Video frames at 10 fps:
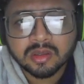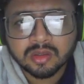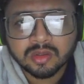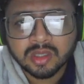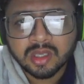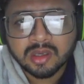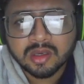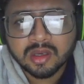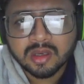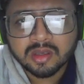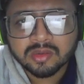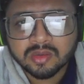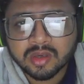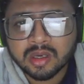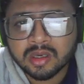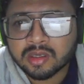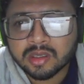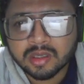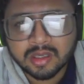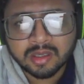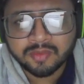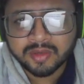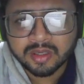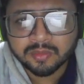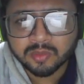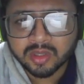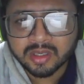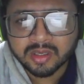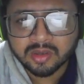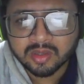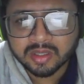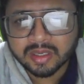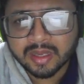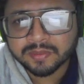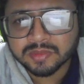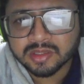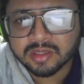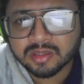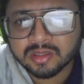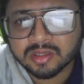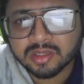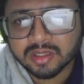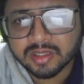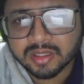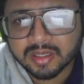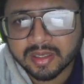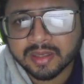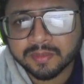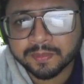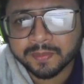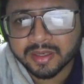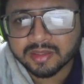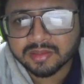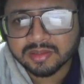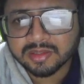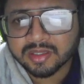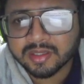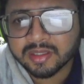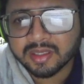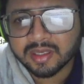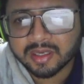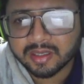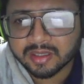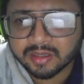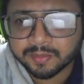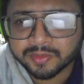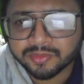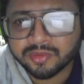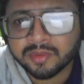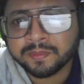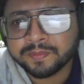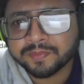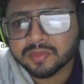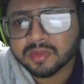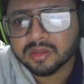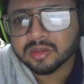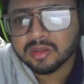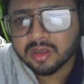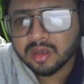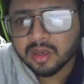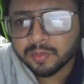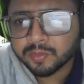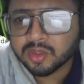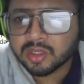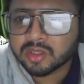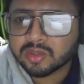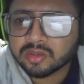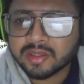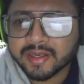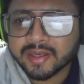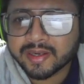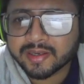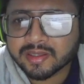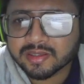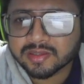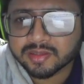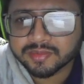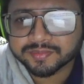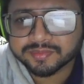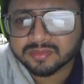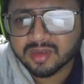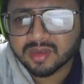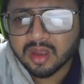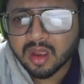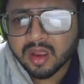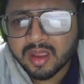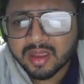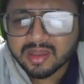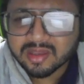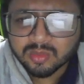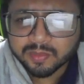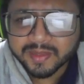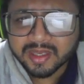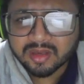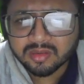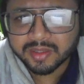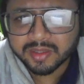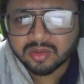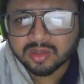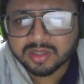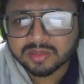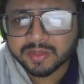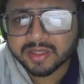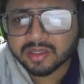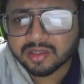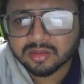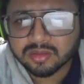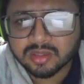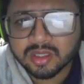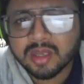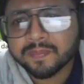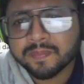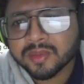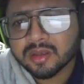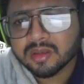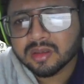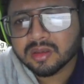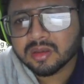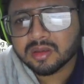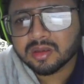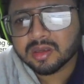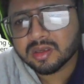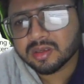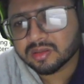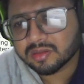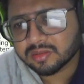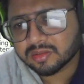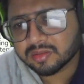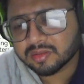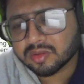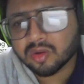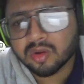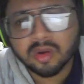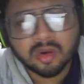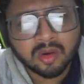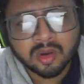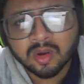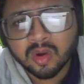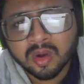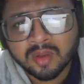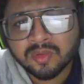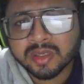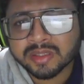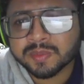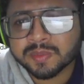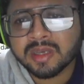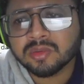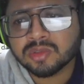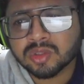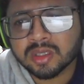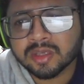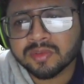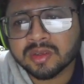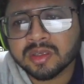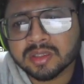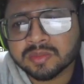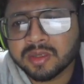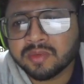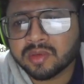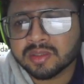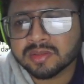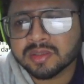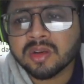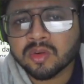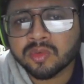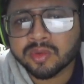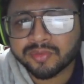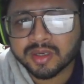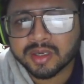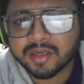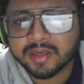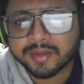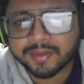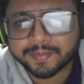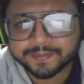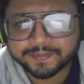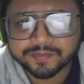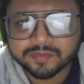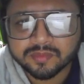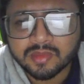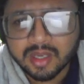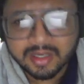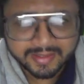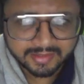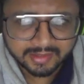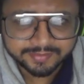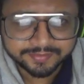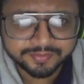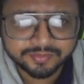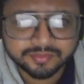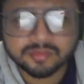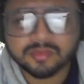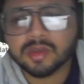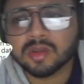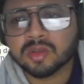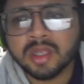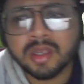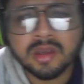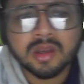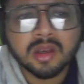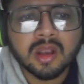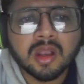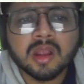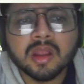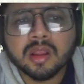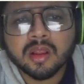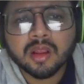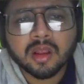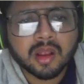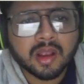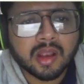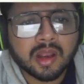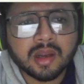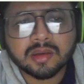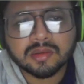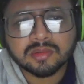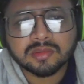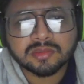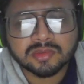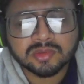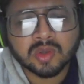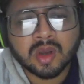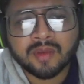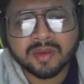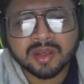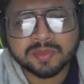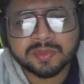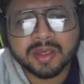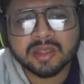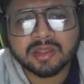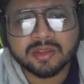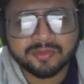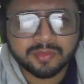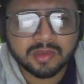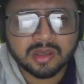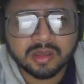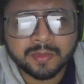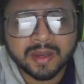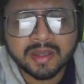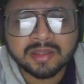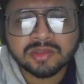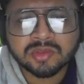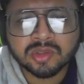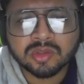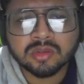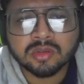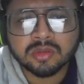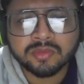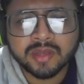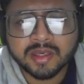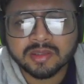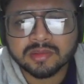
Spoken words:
Okay. So underfitted model cannot capture the underlying patterns in the data and can perform poorly on the training data set. You may or not explain it, okay? Uh, or if you explain, you should even explain what is an overfitted data. Okay? And so after explaining the bias, you should go to variance.